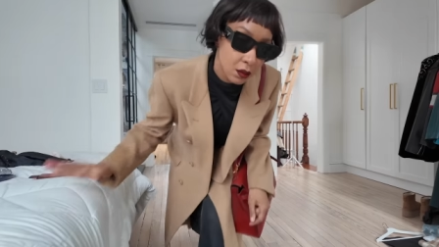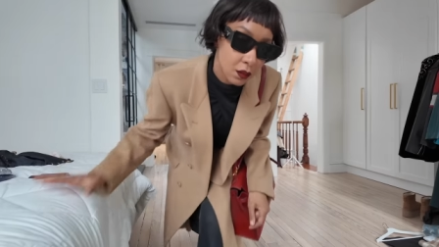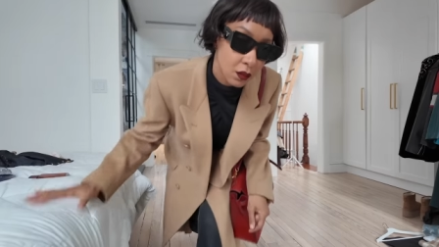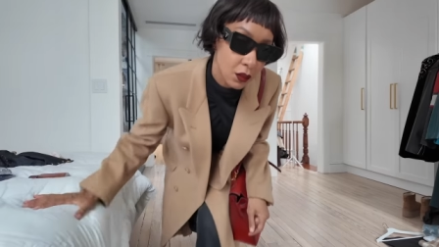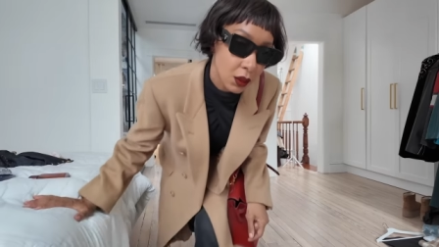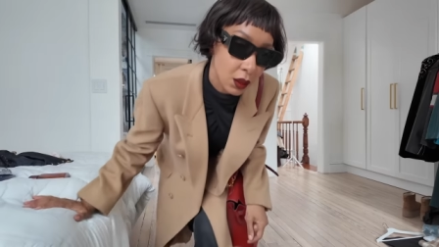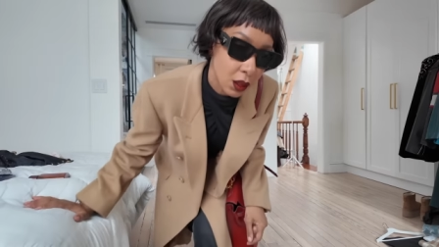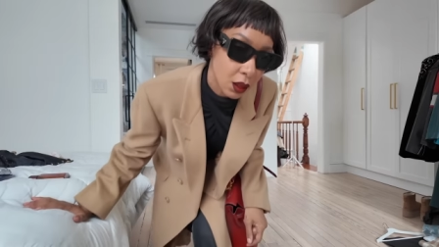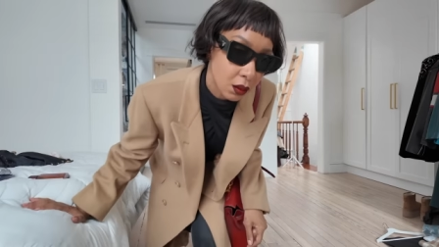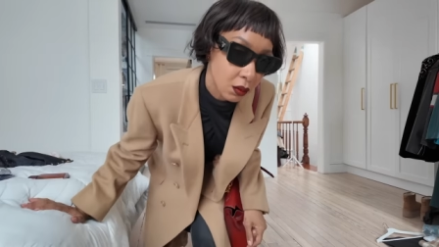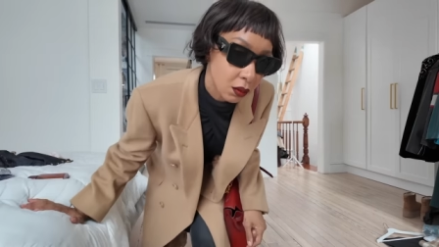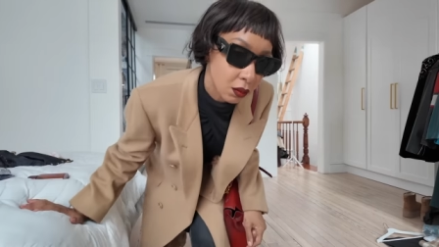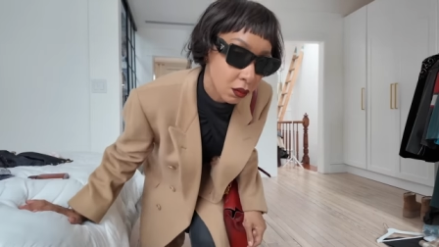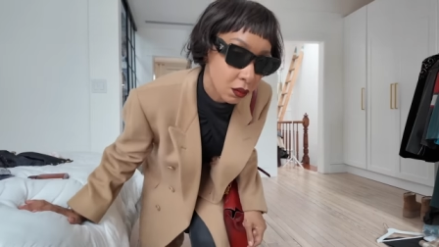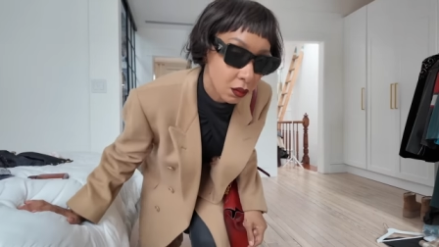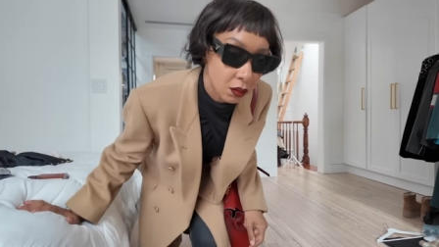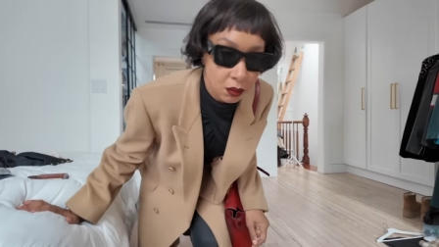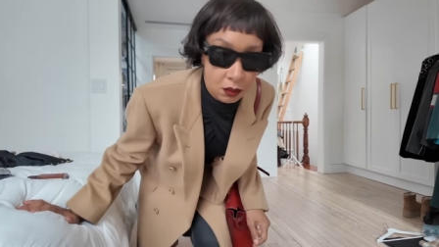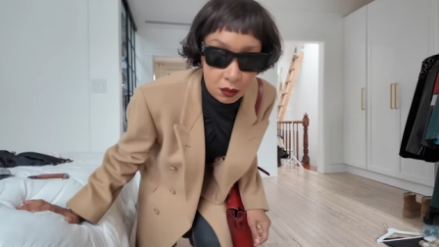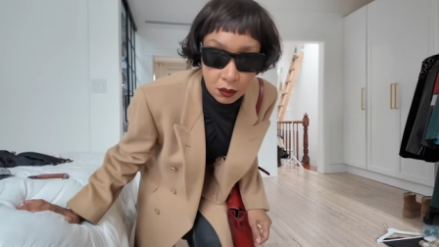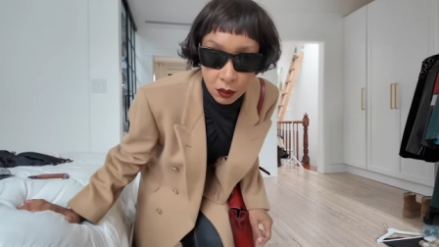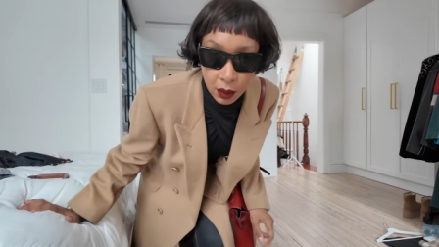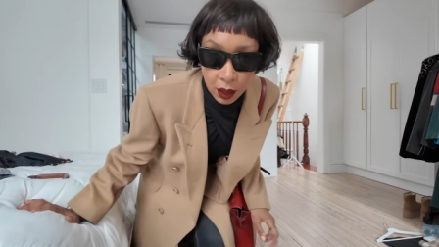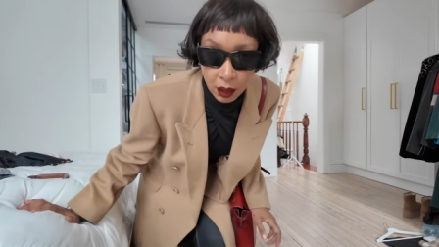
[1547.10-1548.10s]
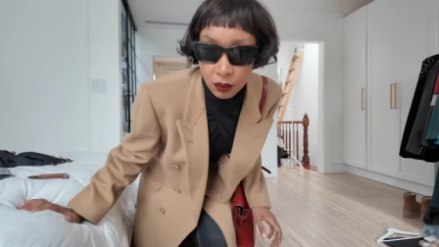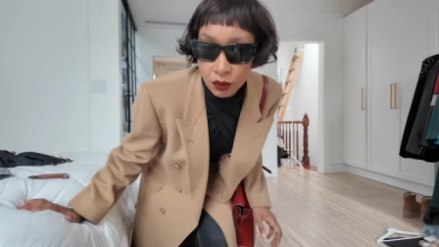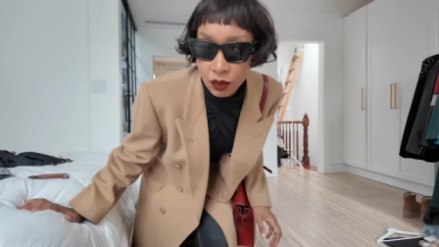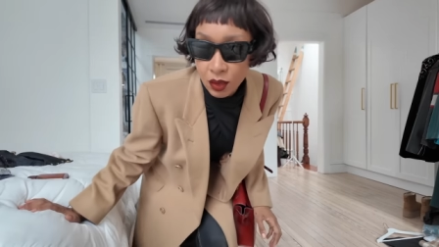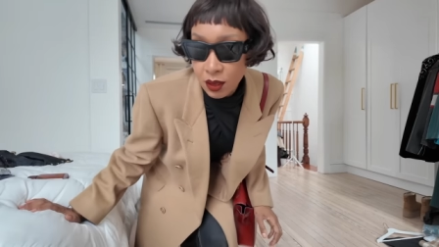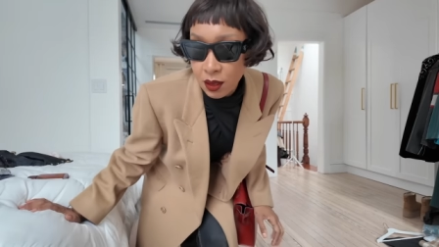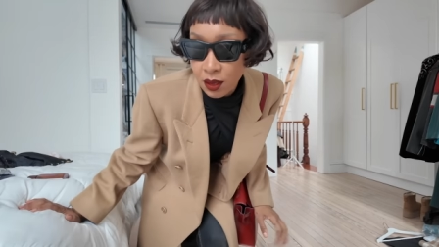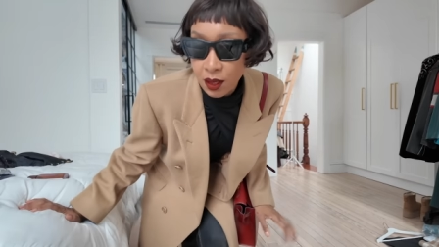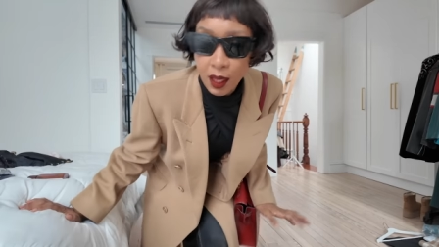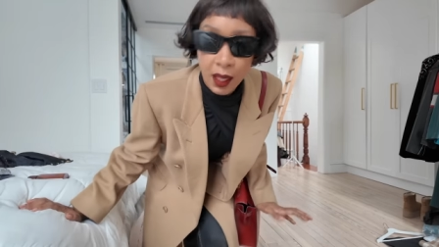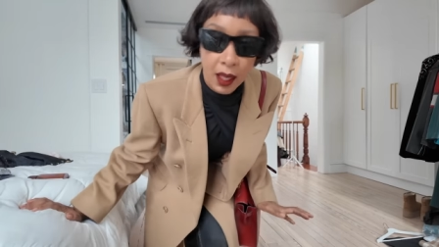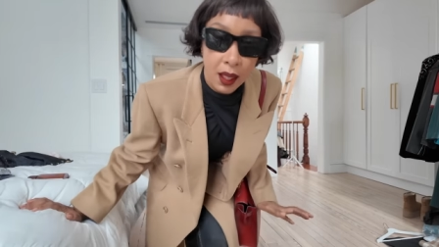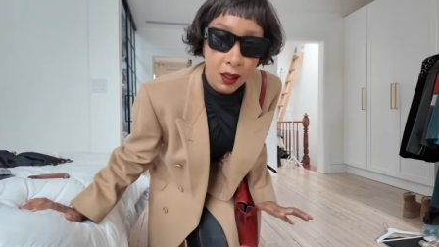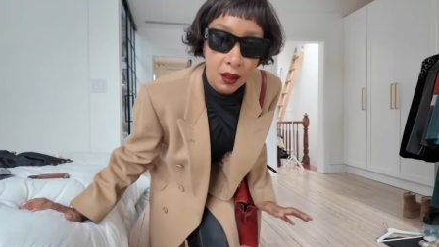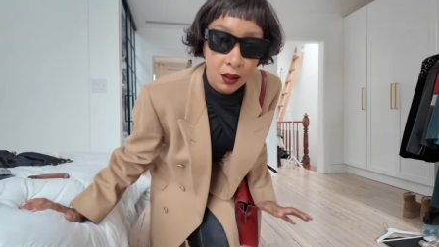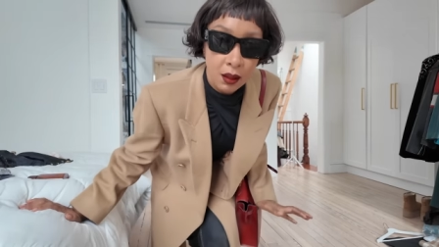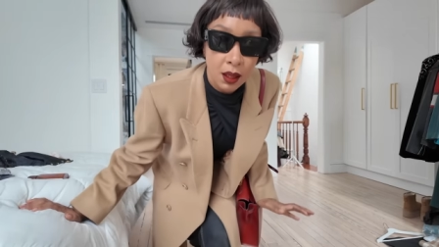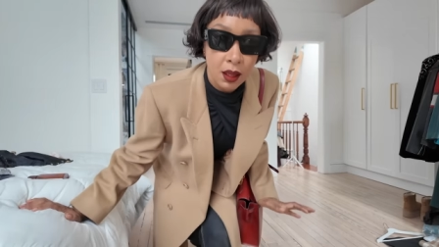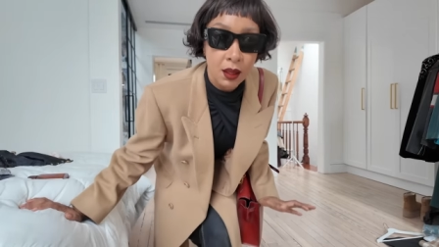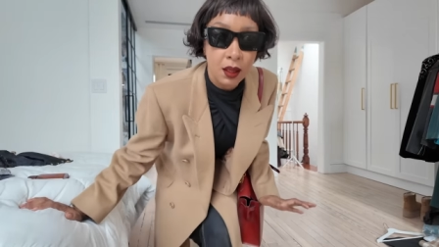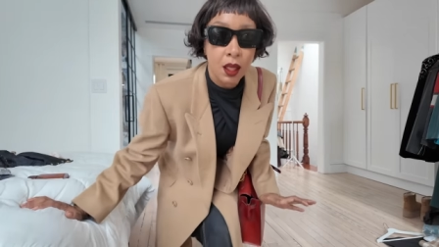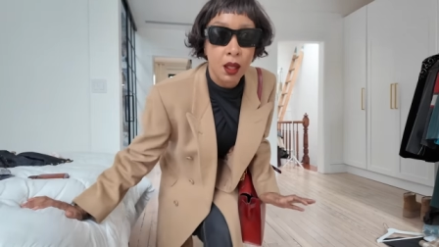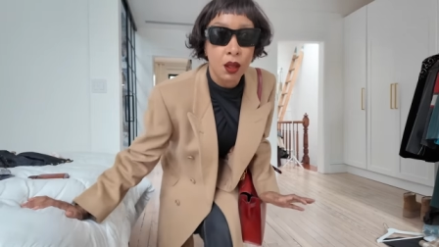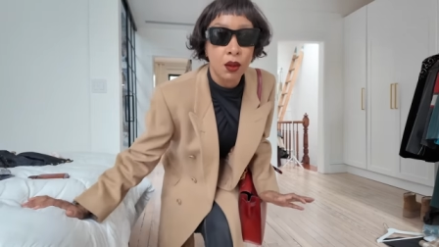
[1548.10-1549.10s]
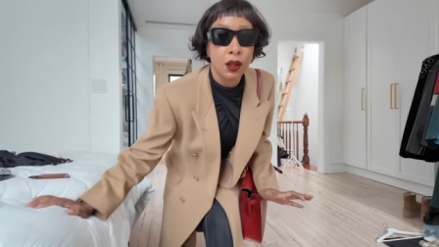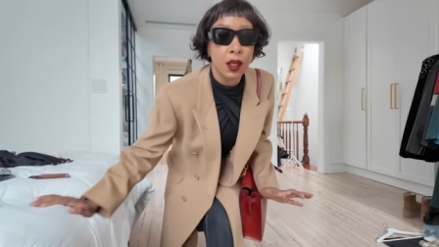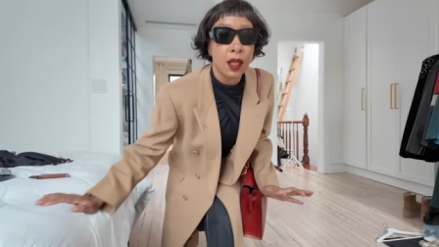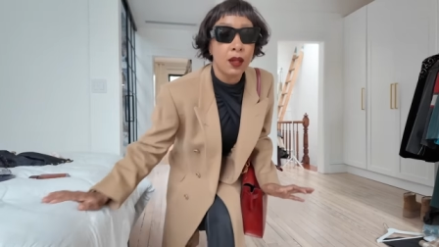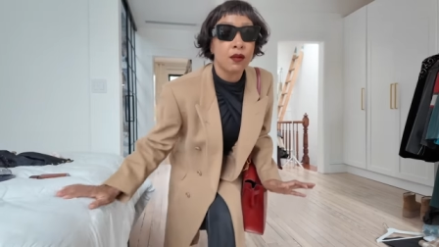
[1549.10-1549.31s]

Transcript: you know, well, just the hair and the whole